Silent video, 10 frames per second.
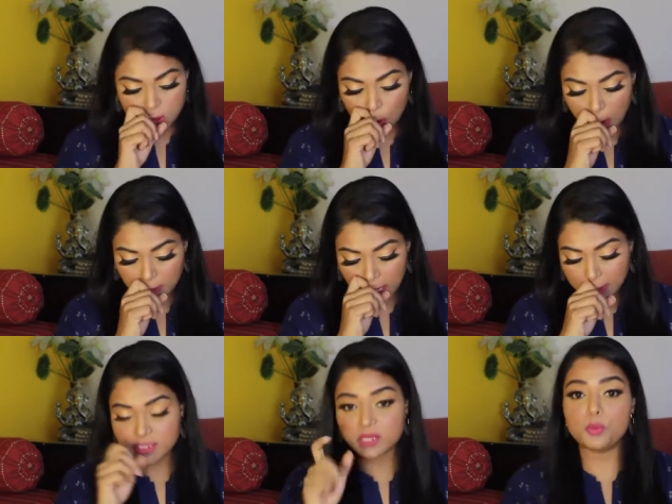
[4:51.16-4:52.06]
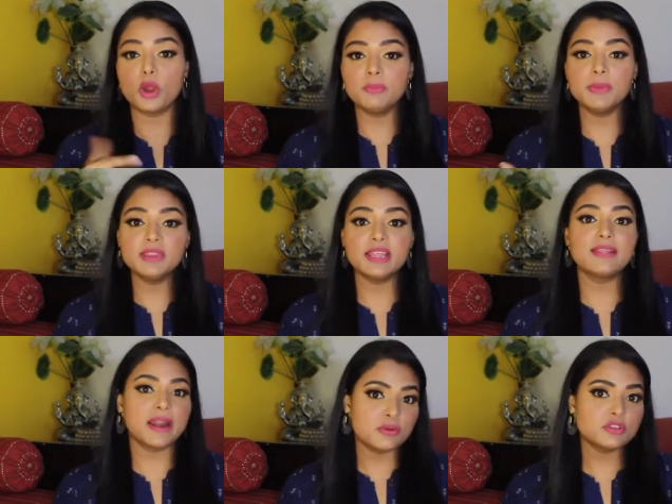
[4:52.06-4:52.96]
so that disappointment
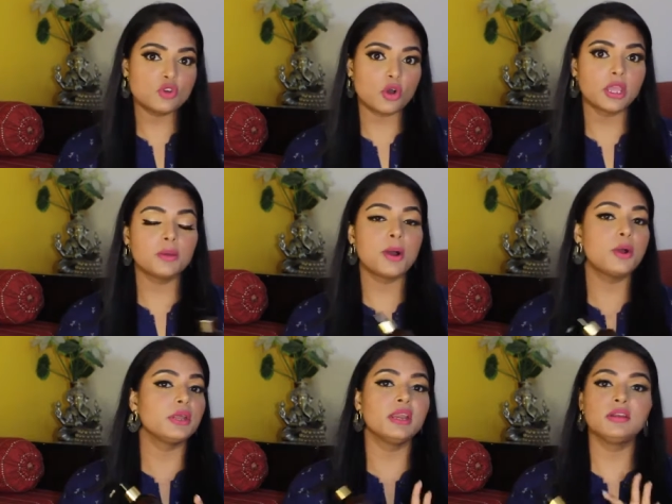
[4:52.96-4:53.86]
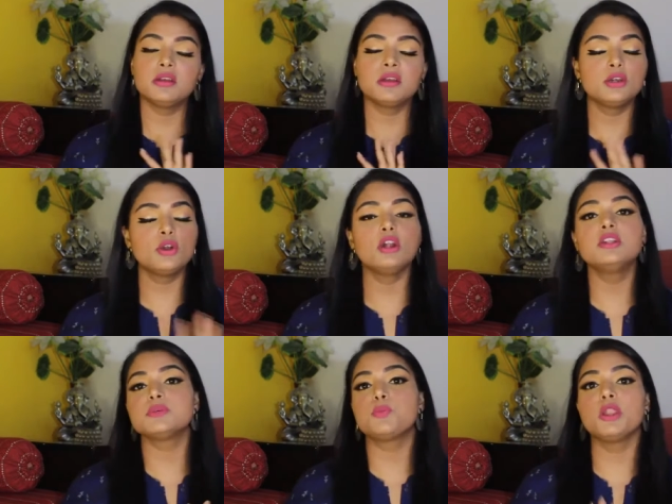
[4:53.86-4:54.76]
thing that i was talking about it did
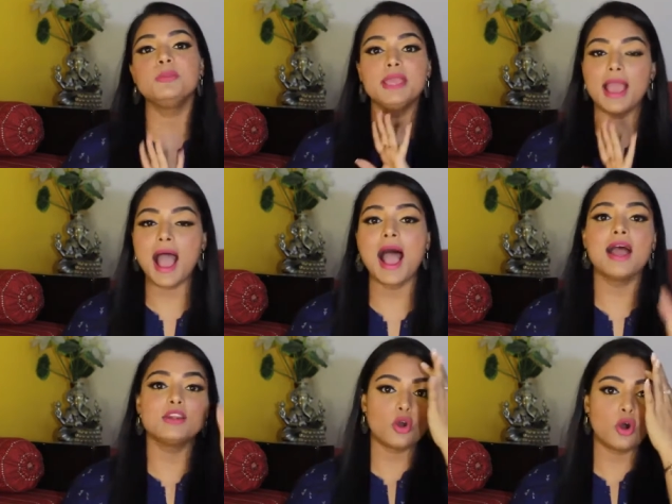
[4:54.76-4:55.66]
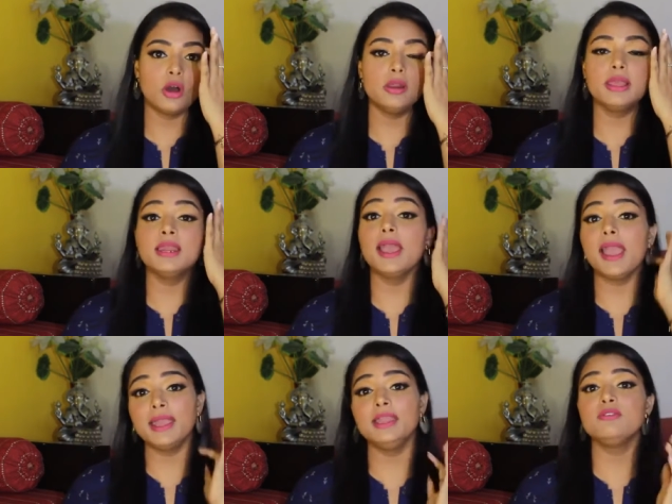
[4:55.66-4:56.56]
not disappoint me at all in
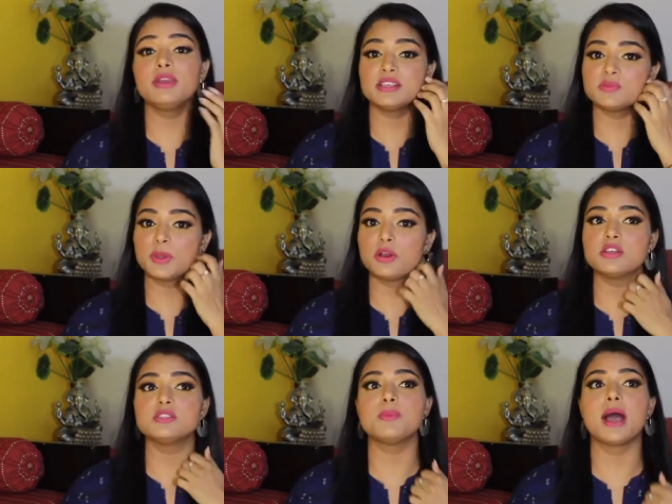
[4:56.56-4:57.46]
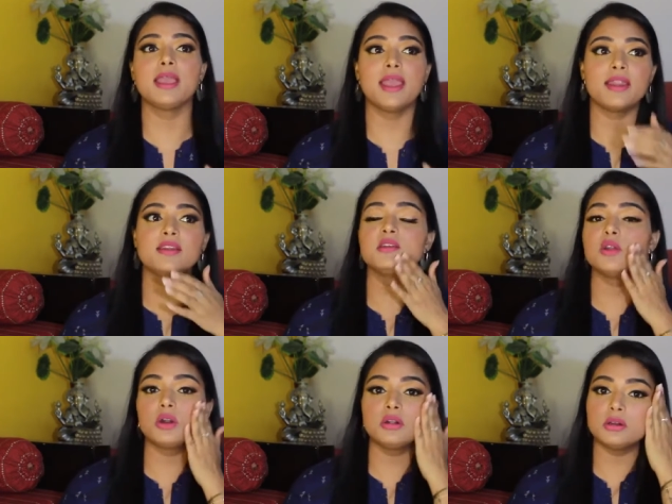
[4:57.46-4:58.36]
any ways because my hair did
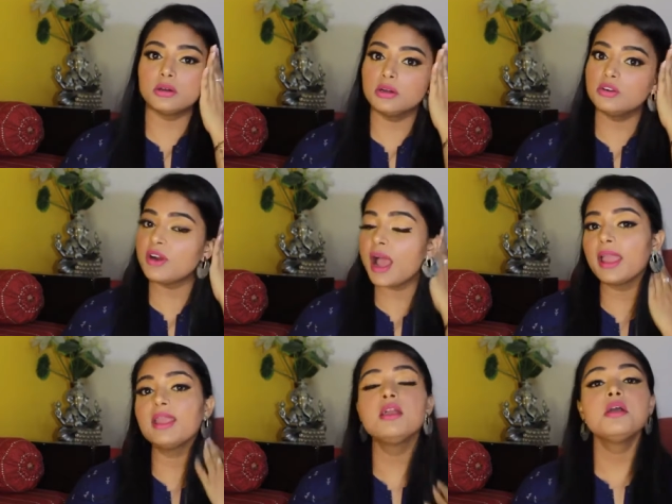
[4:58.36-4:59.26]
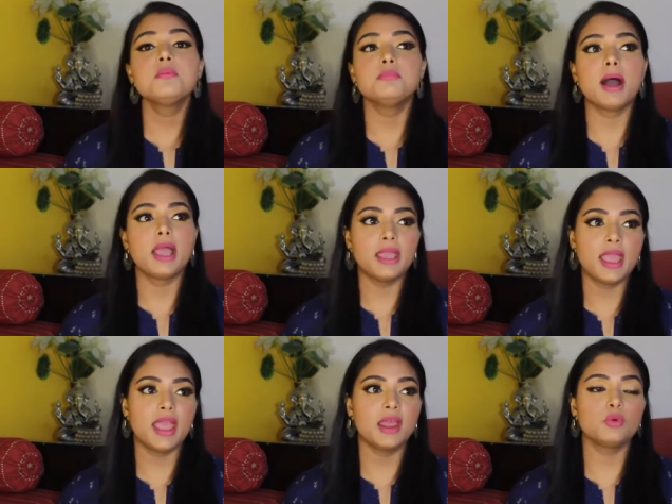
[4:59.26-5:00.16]
not turn dry my
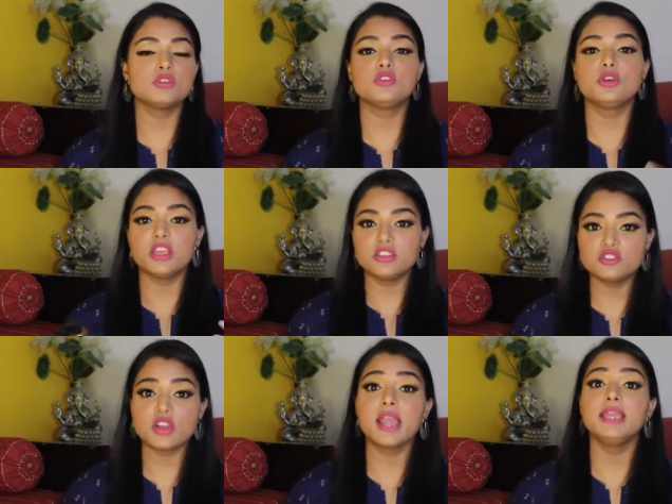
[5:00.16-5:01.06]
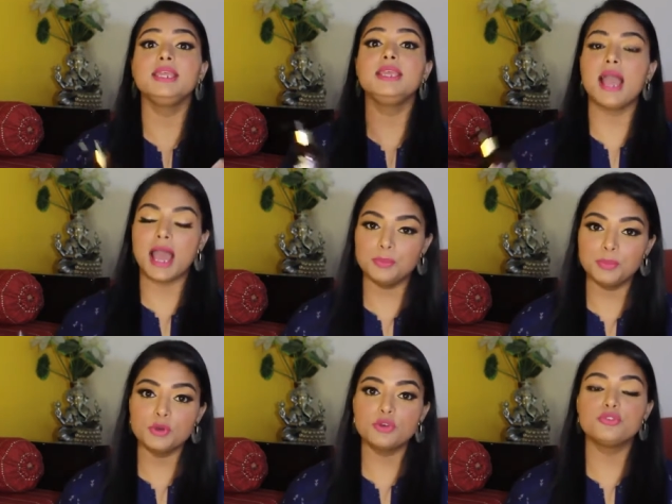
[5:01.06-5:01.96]
hair was looking shiny
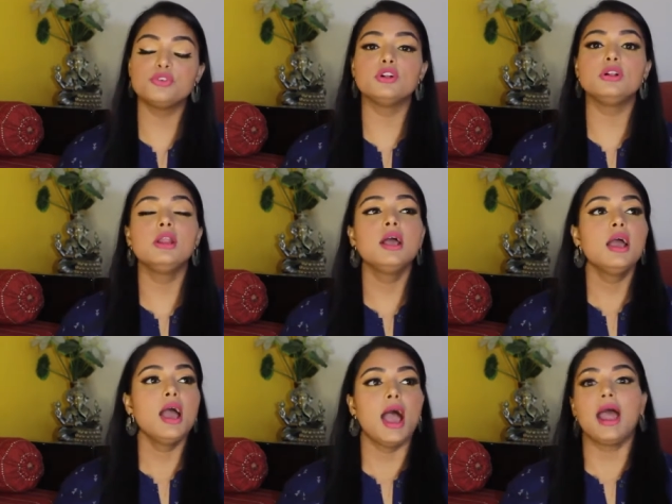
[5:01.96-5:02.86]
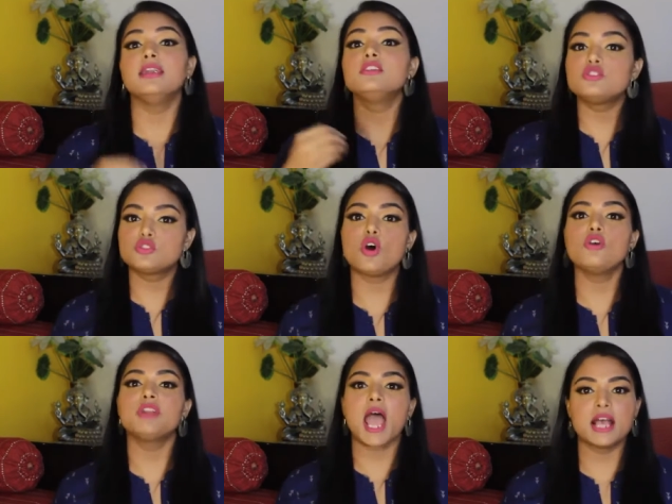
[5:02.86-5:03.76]
and beautiful and
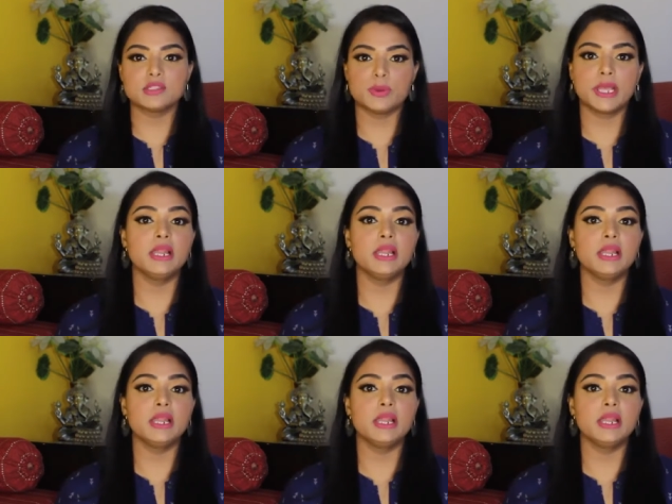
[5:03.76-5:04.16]
soft as